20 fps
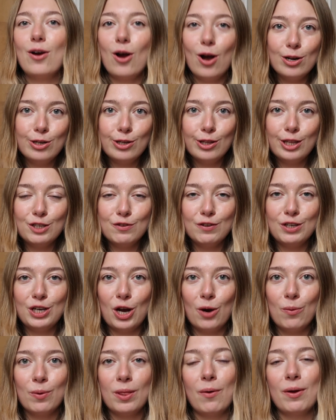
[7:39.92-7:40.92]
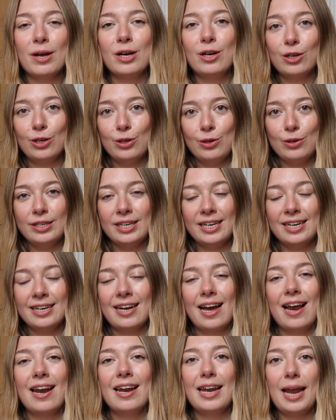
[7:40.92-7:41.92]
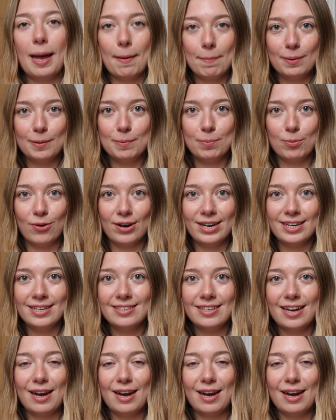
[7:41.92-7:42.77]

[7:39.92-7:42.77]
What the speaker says: can't do this video without including leopard print.